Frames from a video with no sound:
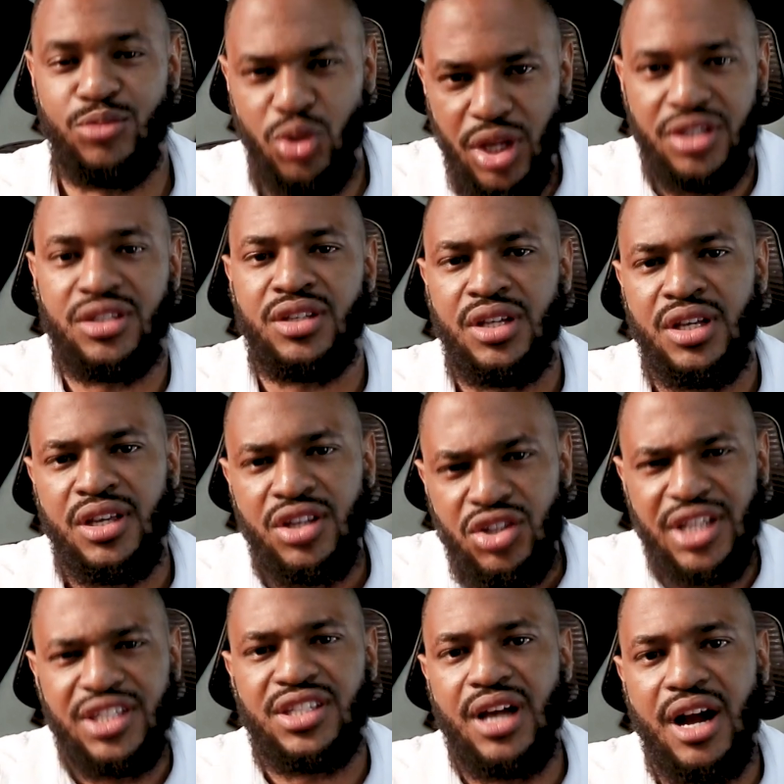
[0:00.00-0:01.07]
So let's
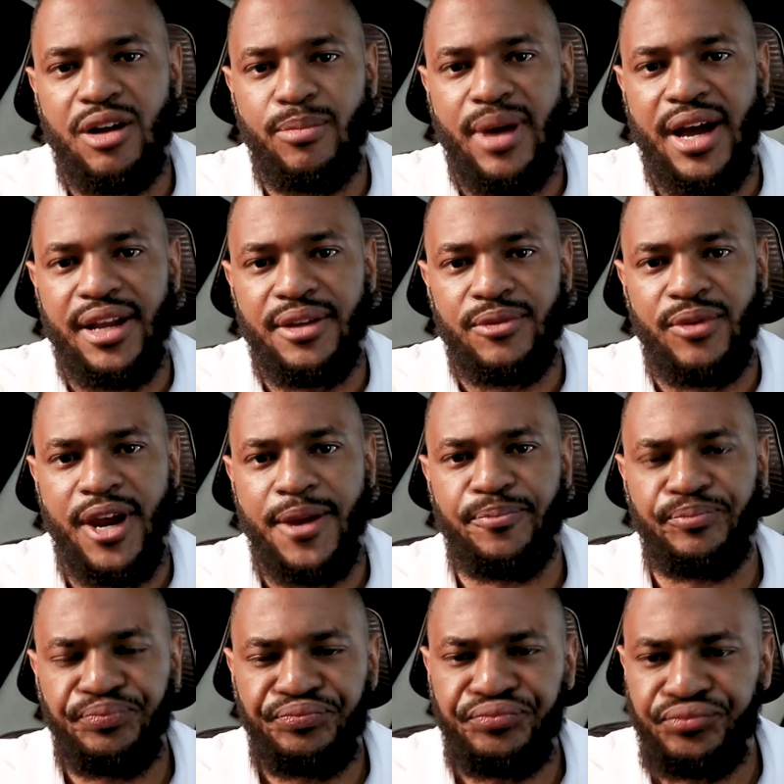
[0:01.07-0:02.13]
talk about it,
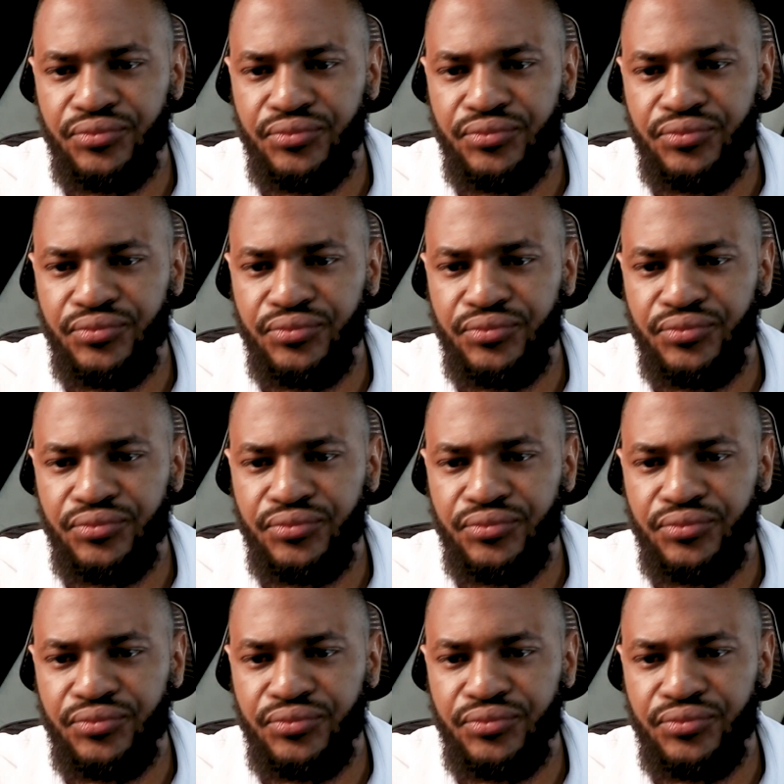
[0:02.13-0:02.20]
right?